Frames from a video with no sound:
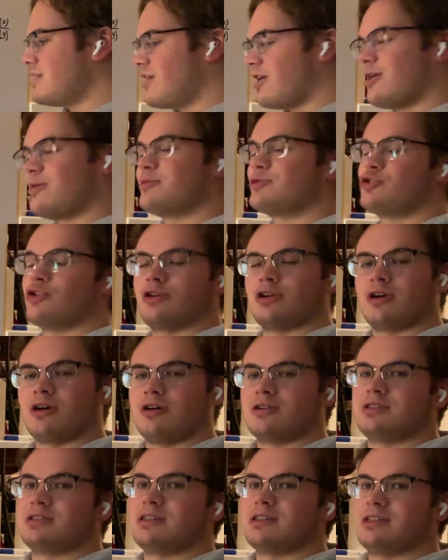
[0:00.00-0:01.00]
arbitrary
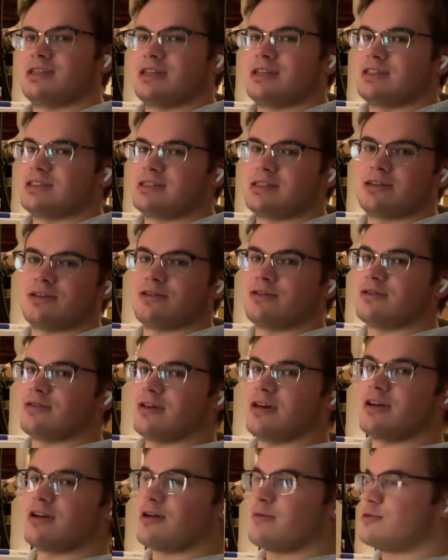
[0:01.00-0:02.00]
constant is still
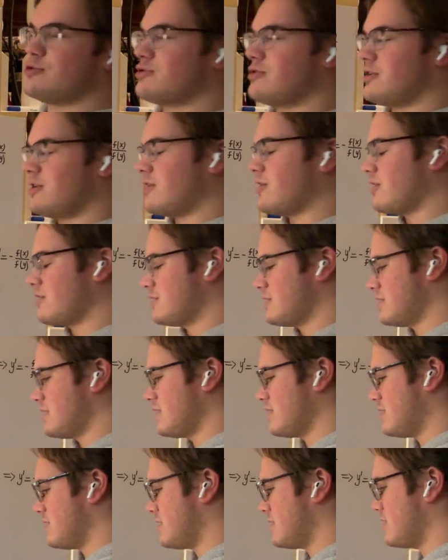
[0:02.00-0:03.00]
an arbitrary constant.
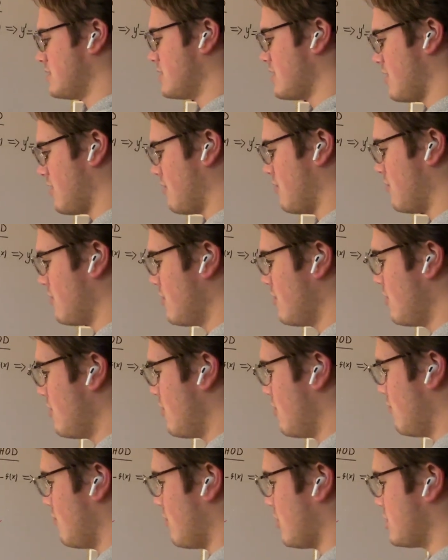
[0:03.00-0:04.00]
So
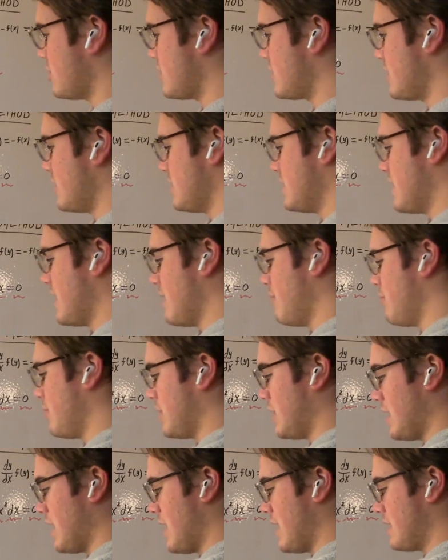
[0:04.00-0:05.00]
we're just going to say
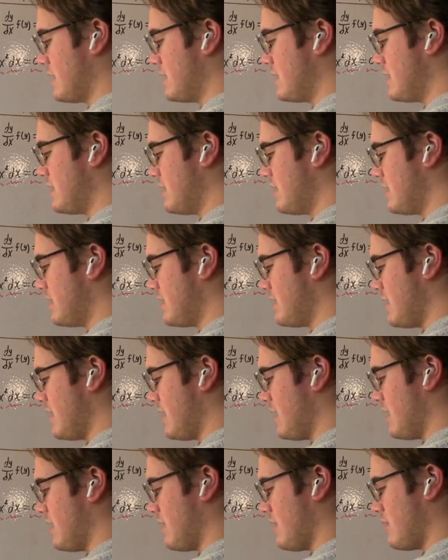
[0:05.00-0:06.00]
plus
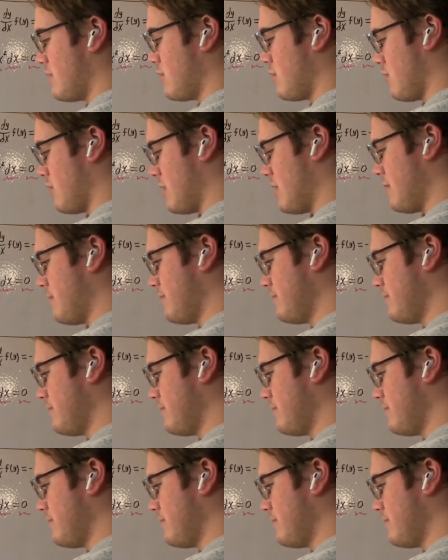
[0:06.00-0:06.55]
c3.